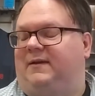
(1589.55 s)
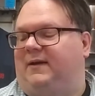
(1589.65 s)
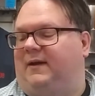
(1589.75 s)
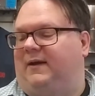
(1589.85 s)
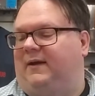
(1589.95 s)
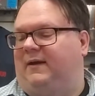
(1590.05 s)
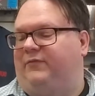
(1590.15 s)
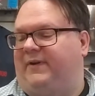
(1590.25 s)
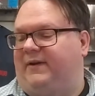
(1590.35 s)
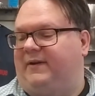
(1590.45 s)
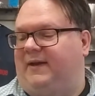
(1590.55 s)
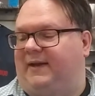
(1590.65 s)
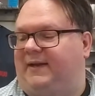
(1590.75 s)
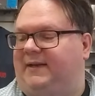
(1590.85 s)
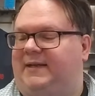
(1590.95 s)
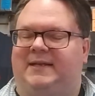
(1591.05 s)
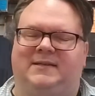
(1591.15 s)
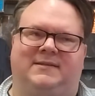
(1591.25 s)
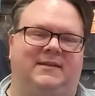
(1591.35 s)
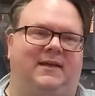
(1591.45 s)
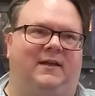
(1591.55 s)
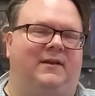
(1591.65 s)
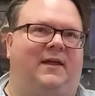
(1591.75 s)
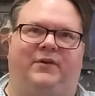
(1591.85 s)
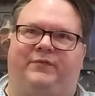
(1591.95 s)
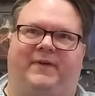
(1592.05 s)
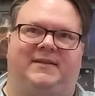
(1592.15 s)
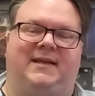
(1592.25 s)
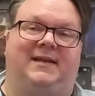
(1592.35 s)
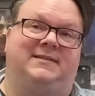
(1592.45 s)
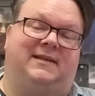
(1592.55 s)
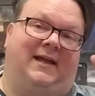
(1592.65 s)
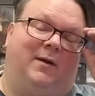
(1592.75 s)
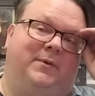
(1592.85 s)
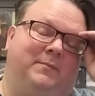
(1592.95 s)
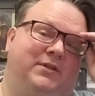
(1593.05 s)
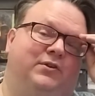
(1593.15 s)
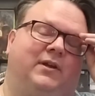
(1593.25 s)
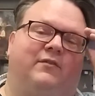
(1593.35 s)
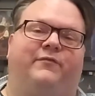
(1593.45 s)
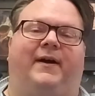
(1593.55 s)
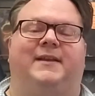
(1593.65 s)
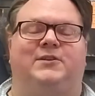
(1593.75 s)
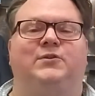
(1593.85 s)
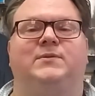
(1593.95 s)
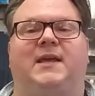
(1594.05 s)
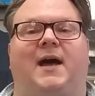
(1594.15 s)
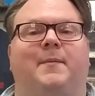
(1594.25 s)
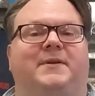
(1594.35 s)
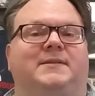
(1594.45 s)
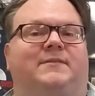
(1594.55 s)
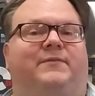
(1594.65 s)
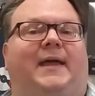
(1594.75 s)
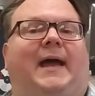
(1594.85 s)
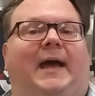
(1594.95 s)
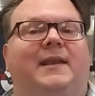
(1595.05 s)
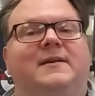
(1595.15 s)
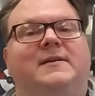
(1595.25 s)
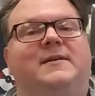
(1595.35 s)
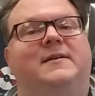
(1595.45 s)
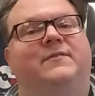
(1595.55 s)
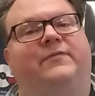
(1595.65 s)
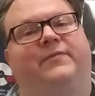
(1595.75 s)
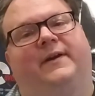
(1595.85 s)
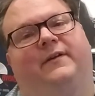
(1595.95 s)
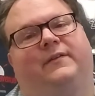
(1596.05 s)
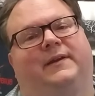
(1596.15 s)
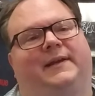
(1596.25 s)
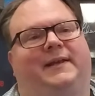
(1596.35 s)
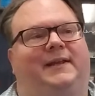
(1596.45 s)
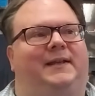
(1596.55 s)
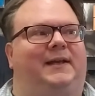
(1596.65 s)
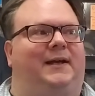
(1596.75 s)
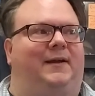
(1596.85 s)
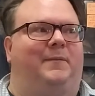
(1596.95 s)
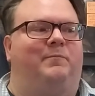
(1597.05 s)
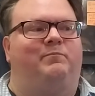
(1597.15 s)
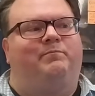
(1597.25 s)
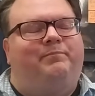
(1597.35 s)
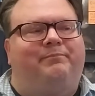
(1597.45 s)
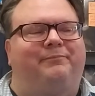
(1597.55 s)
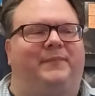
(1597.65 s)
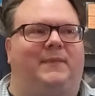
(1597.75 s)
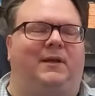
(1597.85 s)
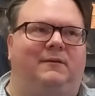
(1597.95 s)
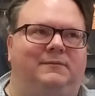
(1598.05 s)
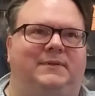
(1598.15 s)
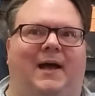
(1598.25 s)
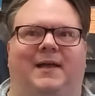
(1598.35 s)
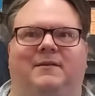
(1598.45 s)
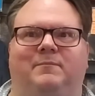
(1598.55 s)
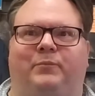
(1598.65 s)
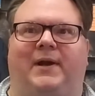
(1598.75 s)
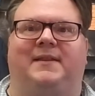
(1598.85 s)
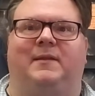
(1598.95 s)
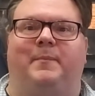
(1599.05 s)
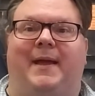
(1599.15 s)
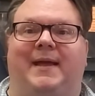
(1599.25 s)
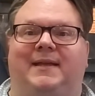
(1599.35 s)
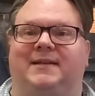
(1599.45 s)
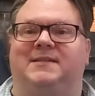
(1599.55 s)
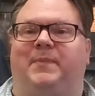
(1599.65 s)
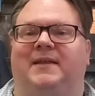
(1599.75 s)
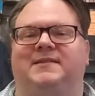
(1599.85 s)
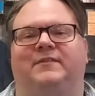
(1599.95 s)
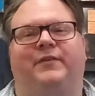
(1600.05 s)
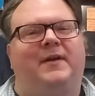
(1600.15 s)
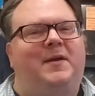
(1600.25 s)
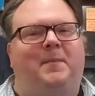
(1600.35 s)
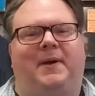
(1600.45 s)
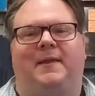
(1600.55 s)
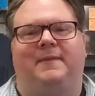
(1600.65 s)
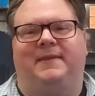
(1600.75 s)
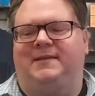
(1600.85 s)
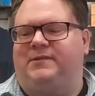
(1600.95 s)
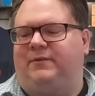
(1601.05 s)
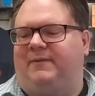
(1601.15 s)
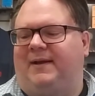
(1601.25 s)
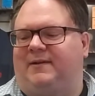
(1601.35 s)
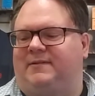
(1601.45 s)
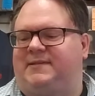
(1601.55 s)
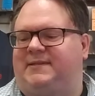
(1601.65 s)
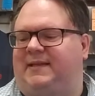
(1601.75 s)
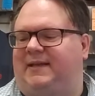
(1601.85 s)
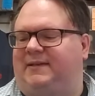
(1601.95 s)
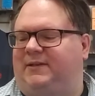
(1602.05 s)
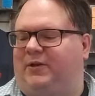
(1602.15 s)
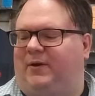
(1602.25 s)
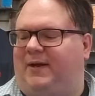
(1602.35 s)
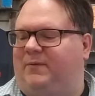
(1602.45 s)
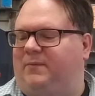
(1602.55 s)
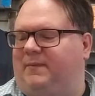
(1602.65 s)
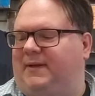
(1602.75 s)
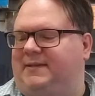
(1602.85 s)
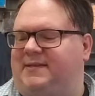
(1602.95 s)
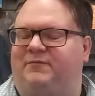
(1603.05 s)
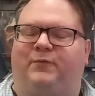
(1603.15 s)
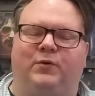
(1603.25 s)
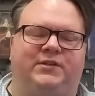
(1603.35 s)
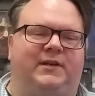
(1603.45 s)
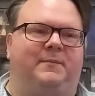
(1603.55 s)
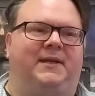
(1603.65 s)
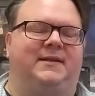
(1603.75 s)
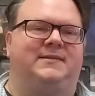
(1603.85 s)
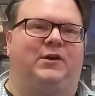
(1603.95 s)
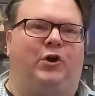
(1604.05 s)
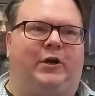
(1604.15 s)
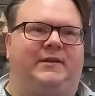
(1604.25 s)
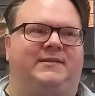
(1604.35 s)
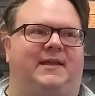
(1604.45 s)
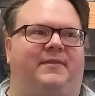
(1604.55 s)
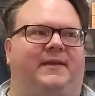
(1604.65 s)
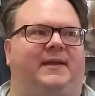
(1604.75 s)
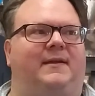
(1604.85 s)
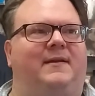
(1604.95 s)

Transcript: uh, Fahrenheit, is another fantastic album, and you can find used copies of that fairly um, not break the bank expensive. But these are records that, you know, I it's unfortunate because the artists, I think,